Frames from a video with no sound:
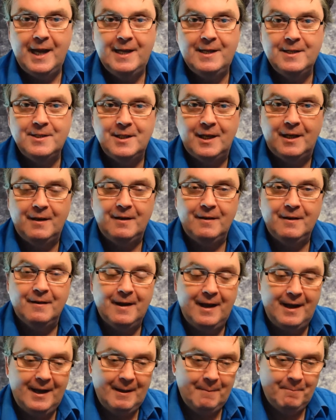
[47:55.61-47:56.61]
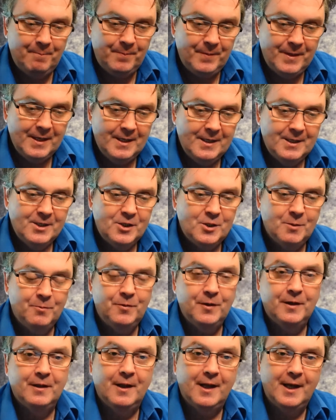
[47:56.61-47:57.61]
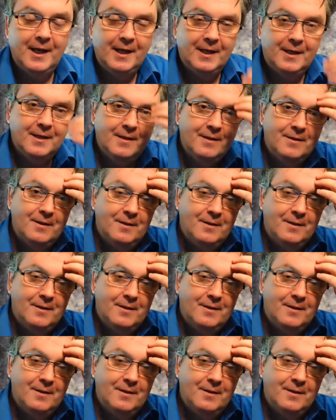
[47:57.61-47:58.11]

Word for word: editing um, something like.